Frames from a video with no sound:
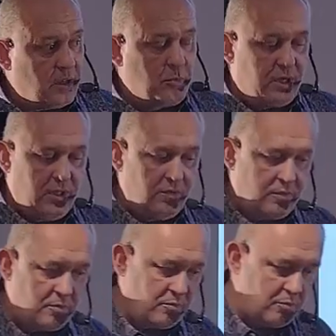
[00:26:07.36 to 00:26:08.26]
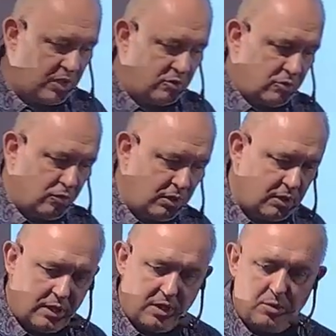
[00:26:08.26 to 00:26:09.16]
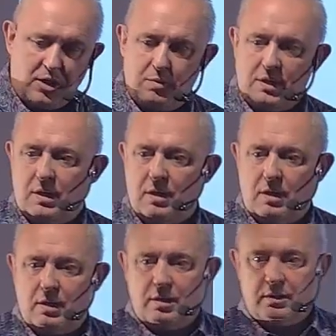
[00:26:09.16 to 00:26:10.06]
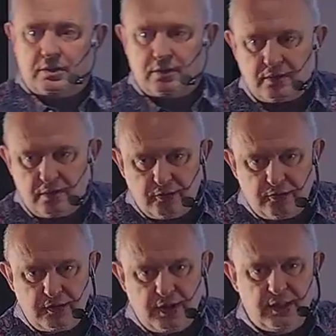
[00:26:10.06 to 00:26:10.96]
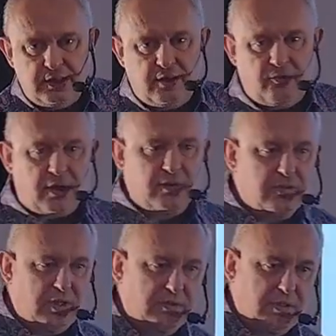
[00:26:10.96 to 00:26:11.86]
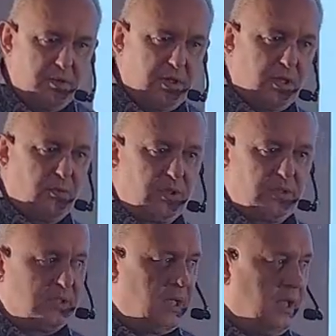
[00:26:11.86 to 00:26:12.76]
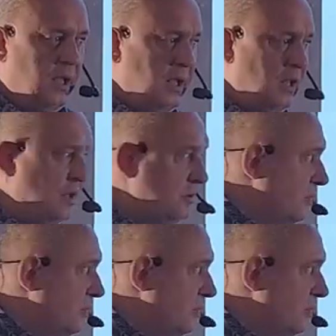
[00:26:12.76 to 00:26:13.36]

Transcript: I believe much sooner there may be a lot of different things around us. A lot